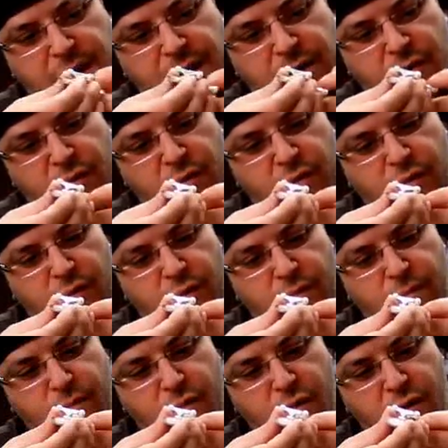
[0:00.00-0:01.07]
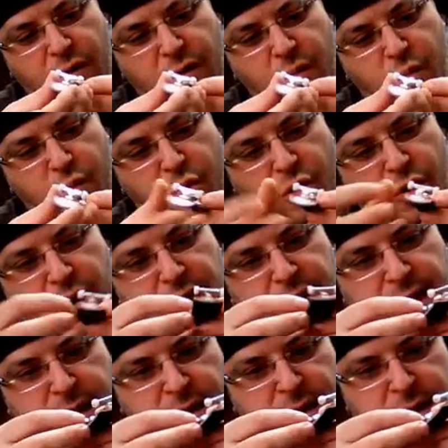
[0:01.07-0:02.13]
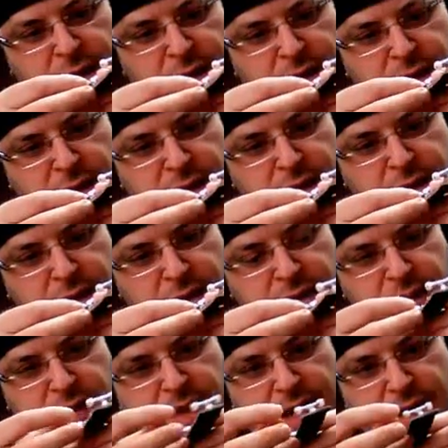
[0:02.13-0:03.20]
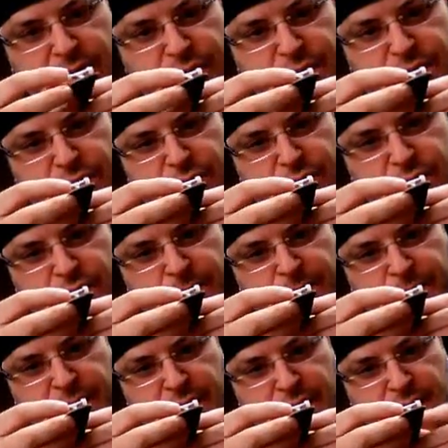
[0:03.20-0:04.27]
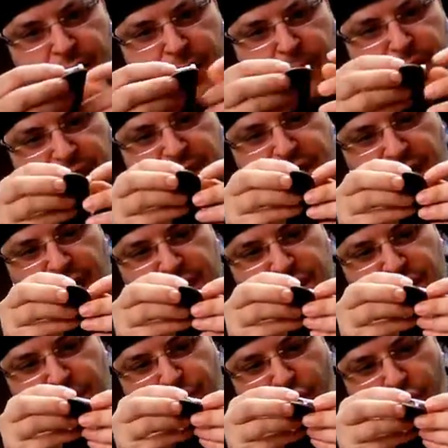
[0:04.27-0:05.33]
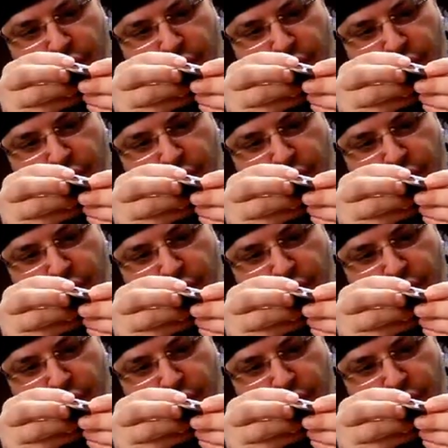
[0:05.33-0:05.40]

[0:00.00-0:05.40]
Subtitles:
are a little more wore in than the other two, but it's not to the